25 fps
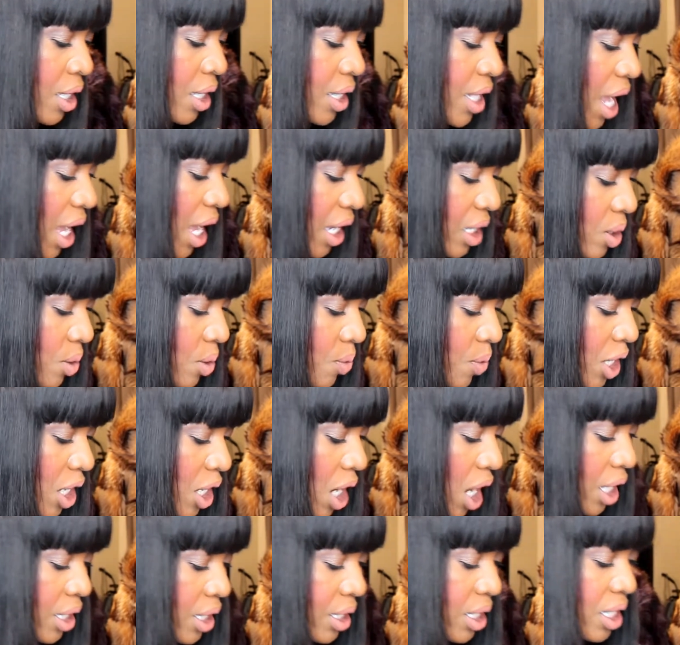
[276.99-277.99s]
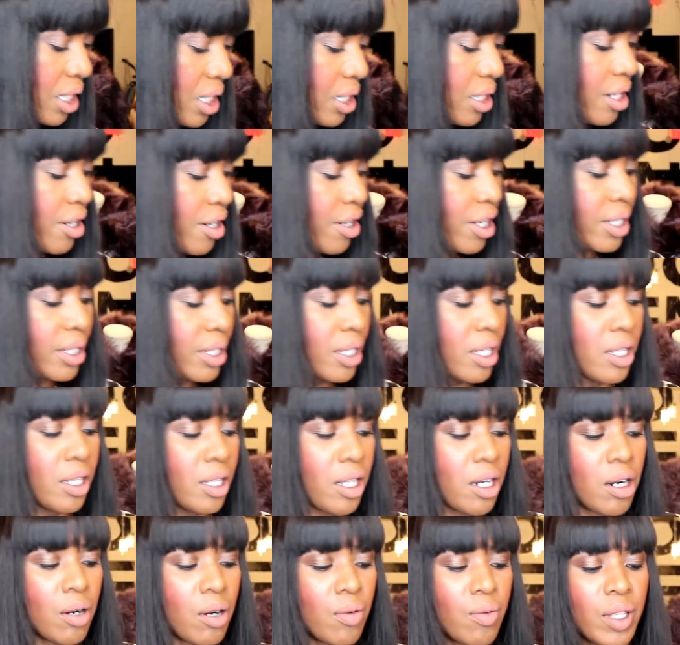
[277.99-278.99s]
Next, we got these earrings in
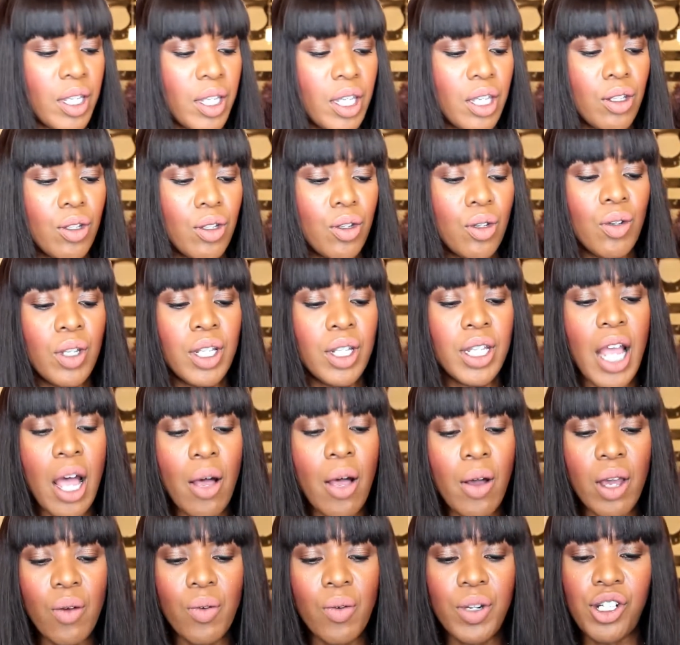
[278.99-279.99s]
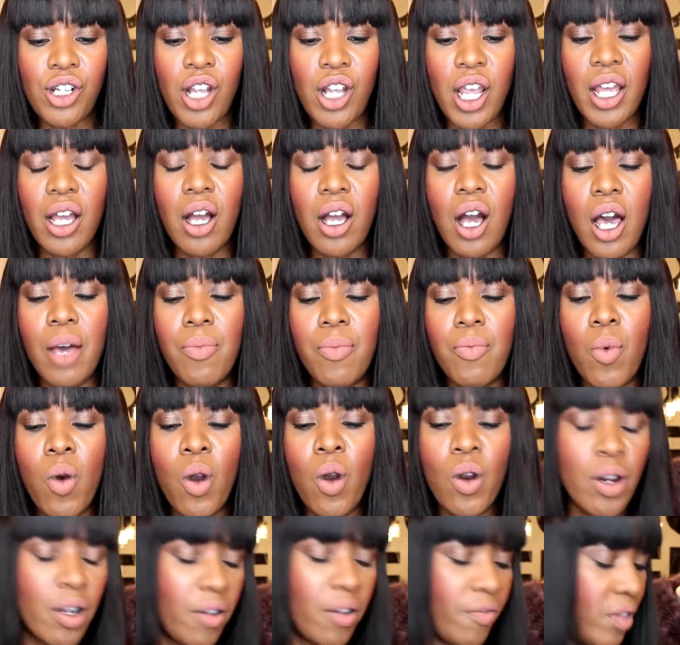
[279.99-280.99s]
that are really new, and now I wish I got
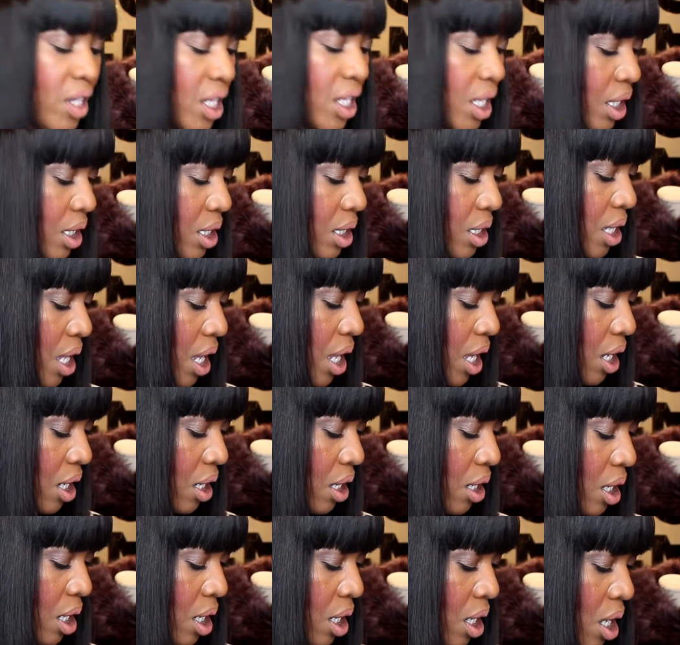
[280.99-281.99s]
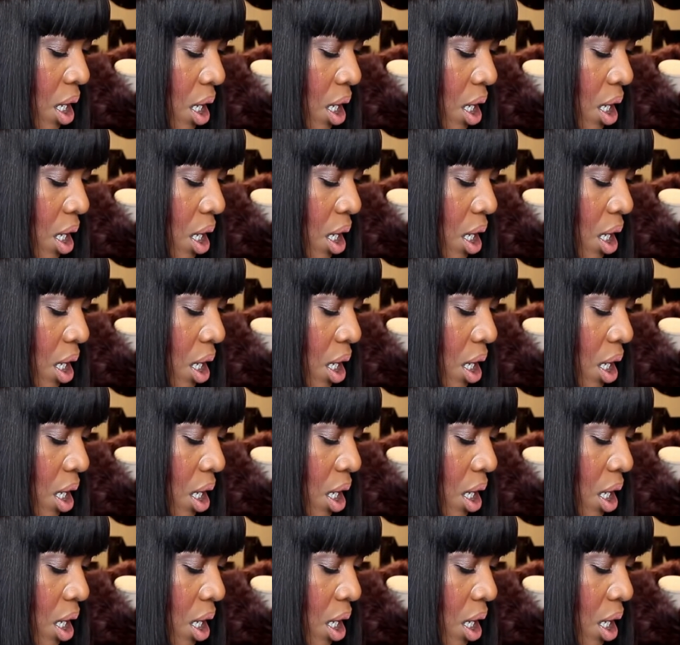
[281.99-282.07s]
more of these than